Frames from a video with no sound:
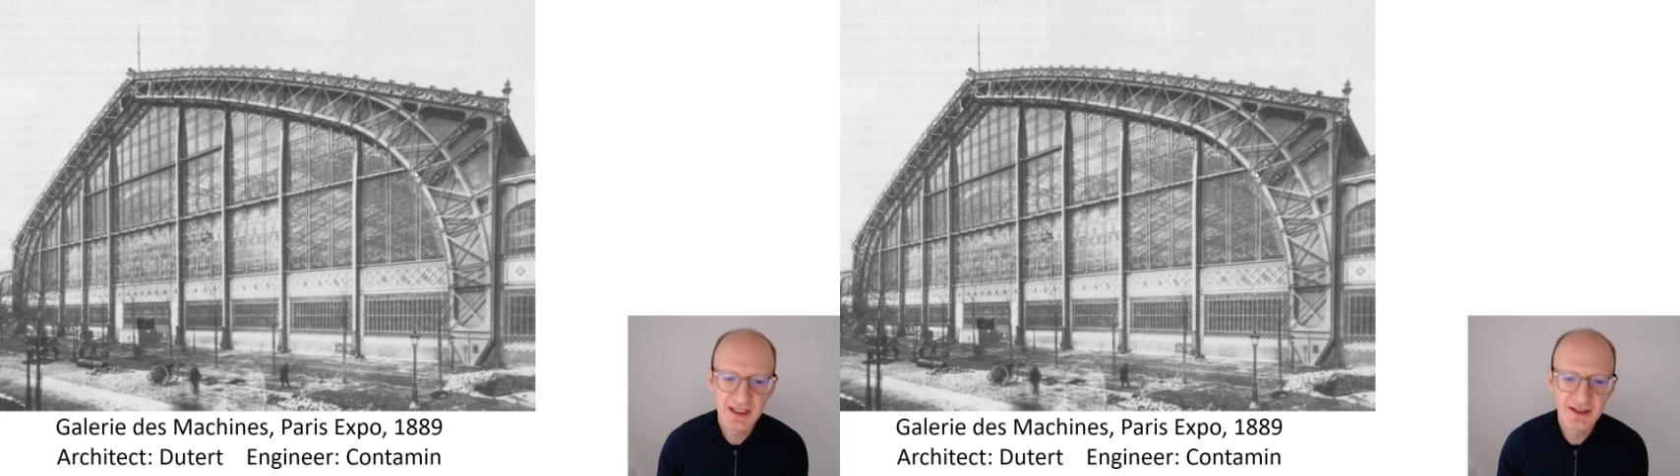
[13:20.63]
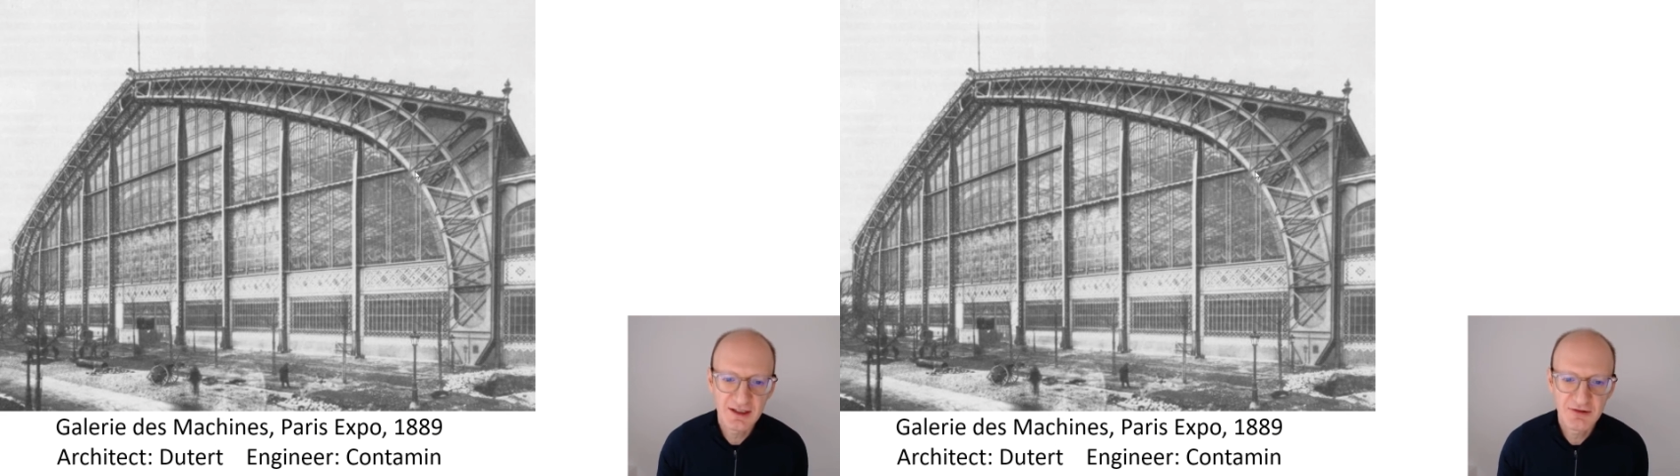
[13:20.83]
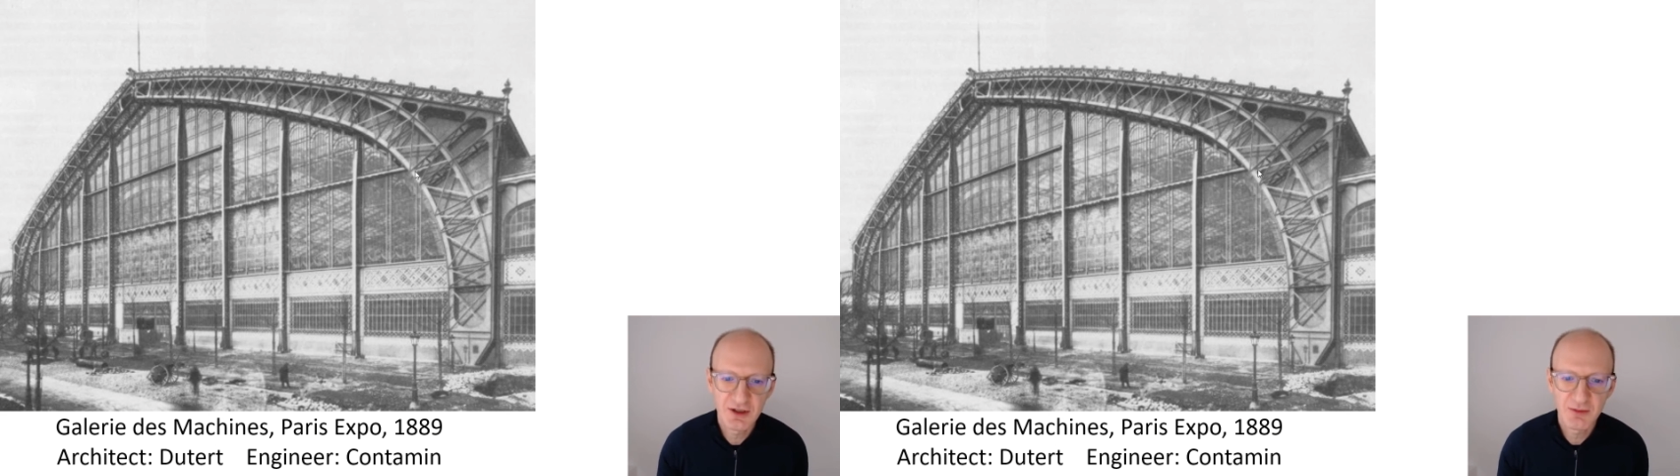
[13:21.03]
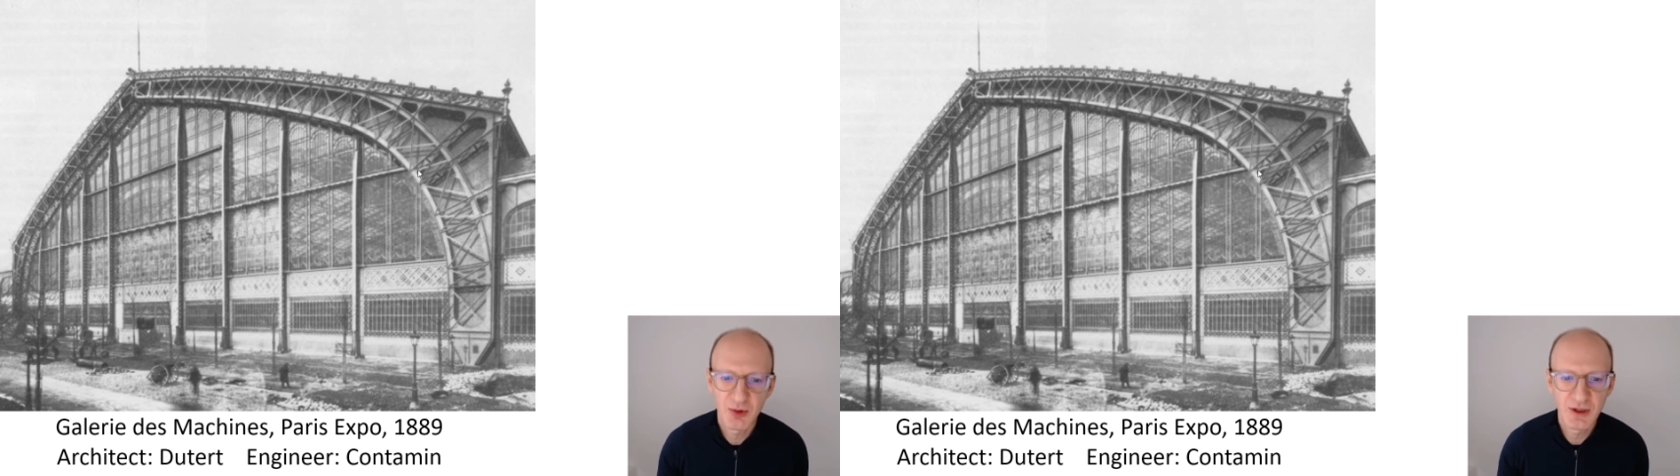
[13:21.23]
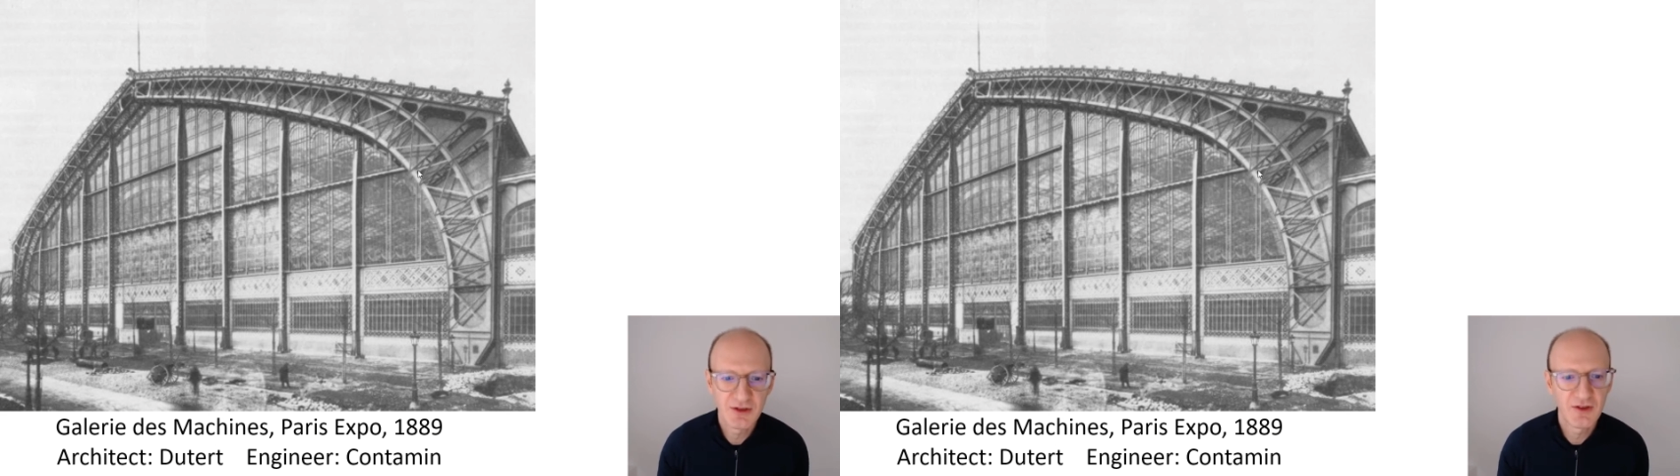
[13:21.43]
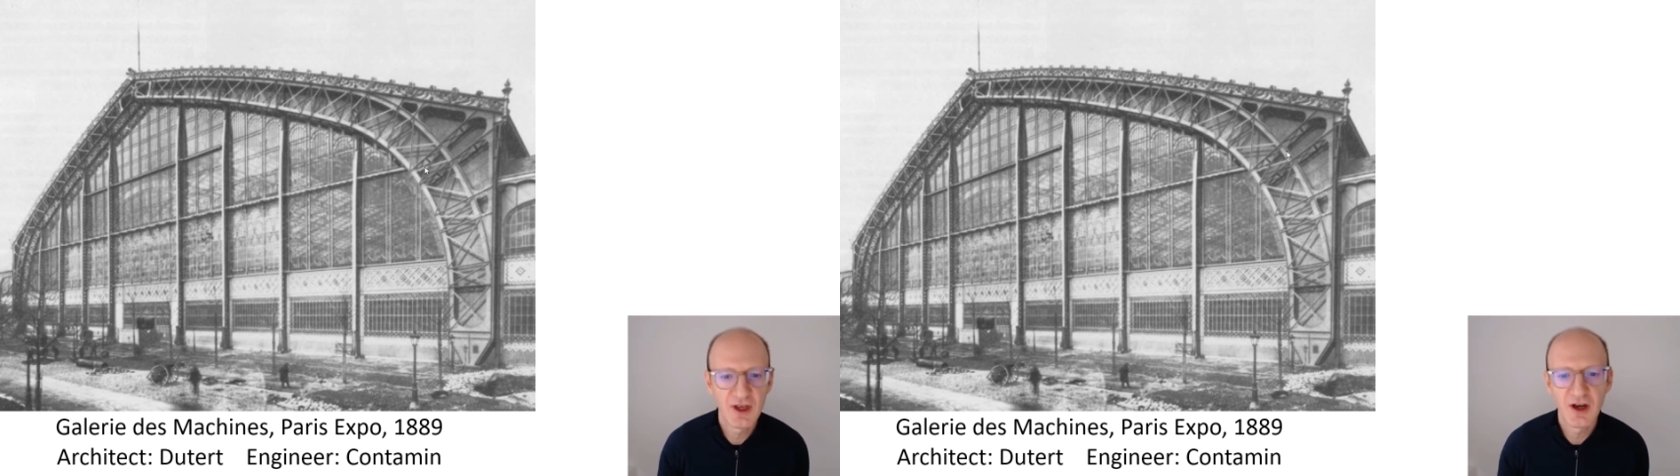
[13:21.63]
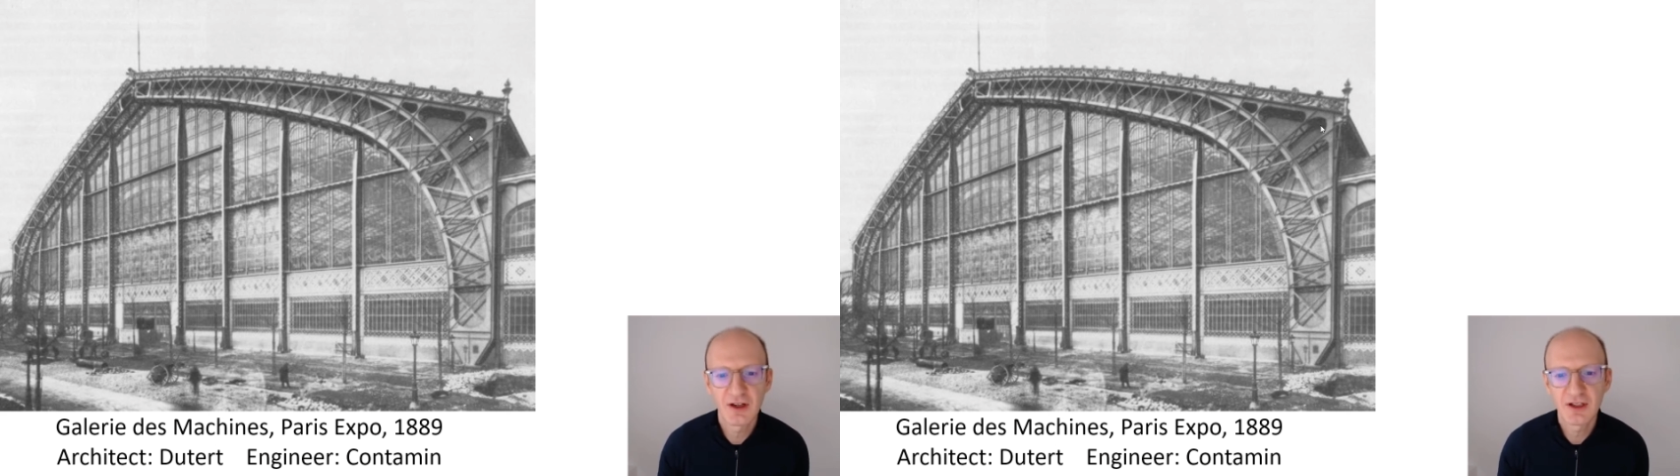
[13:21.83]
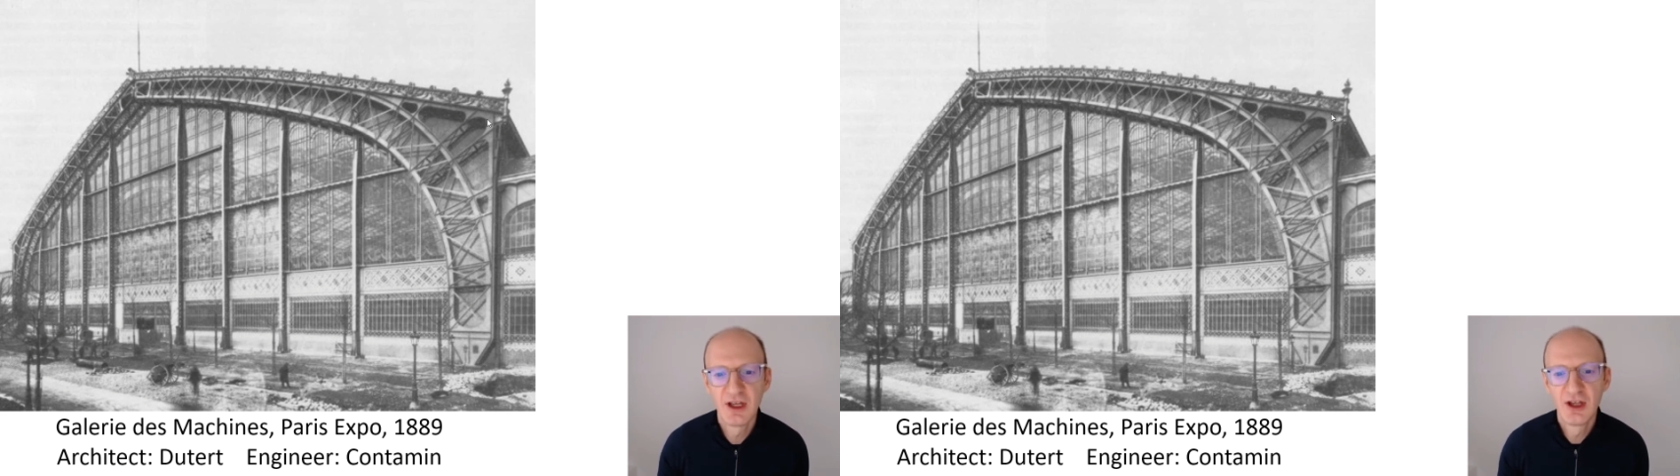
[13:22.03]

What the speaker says: interior point of the arc